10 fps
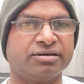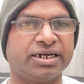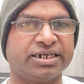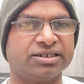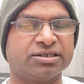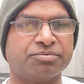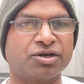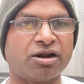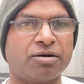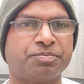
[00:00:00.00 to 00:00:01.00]
getting some
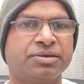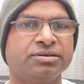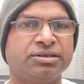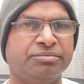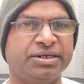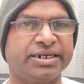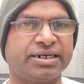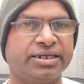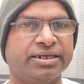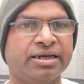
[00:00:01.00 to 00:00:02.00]
crop
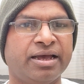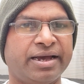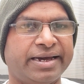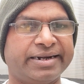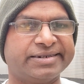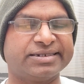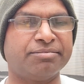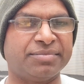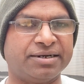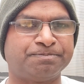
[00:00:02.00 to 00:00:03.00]
immediately early
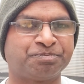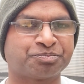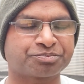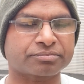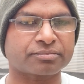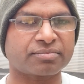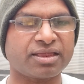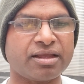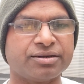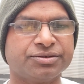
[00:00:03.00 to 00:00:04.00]
summer.
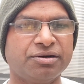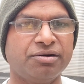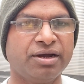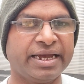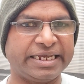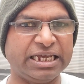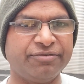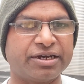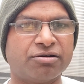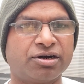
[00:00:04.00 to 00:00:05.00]
So
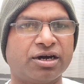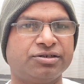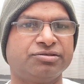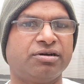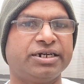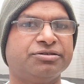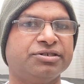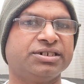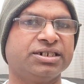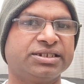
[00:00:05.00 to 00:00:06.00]
Gourd also I
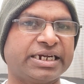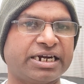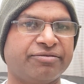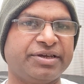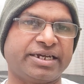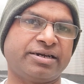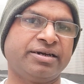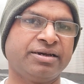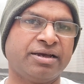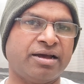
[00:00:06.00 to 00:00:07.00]
do it in a second week.
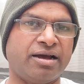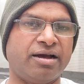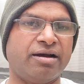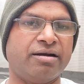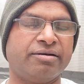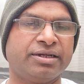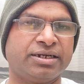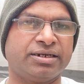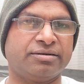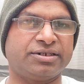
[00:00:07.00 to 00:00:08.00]

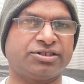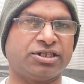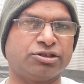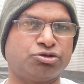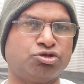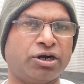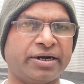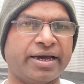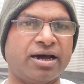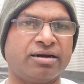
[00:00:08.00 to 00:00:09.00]
It's
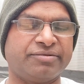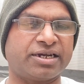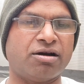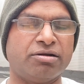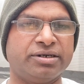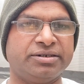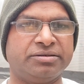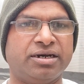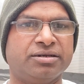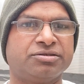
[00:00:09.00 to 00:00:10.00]
Donda we call
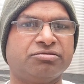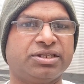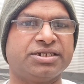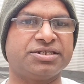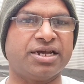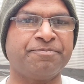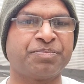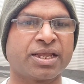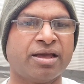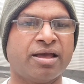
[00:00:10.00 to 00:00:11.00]
in South Asia.
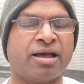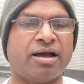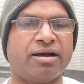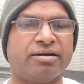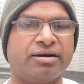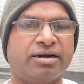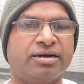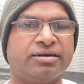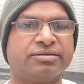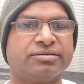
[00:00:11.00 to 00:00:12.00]

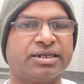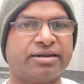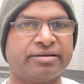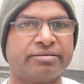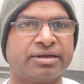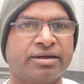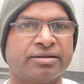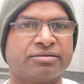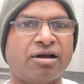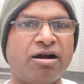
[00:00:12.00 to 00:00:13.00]
The
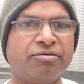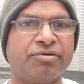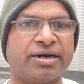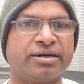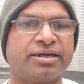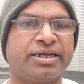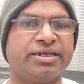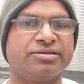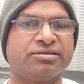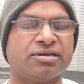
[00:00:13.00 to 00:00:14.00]
third one
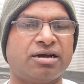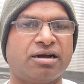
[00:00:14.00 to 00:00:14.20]
is